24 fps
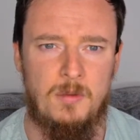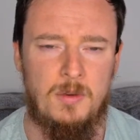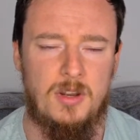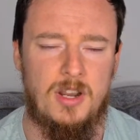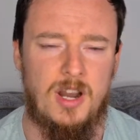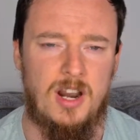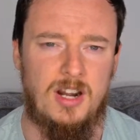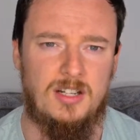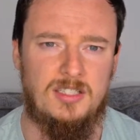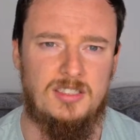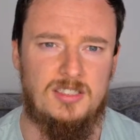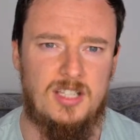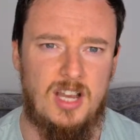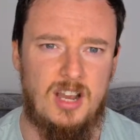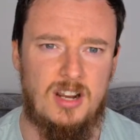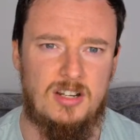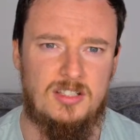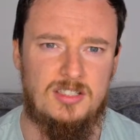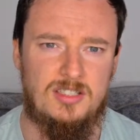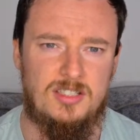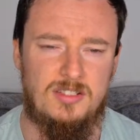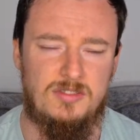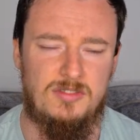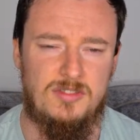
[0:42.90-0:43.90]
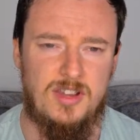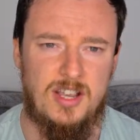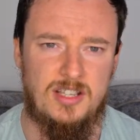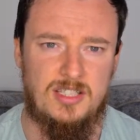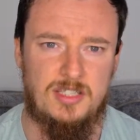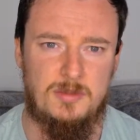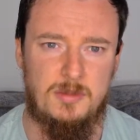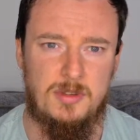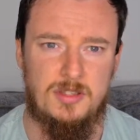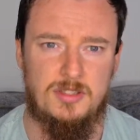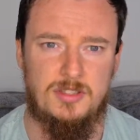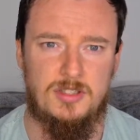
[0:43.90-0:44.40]
We got our stocks
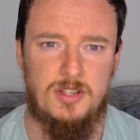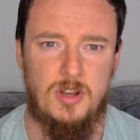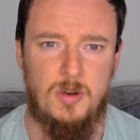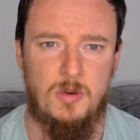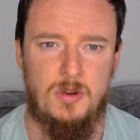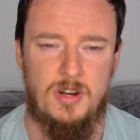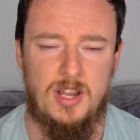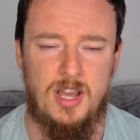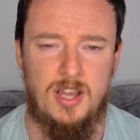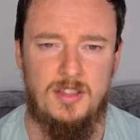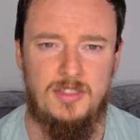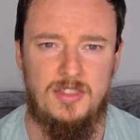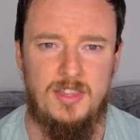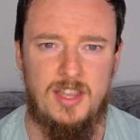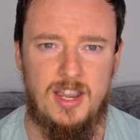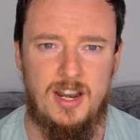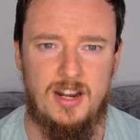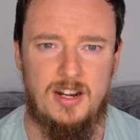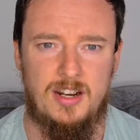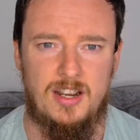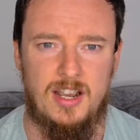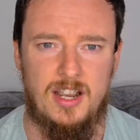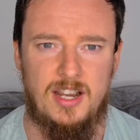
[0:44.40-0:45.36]
investments going on there,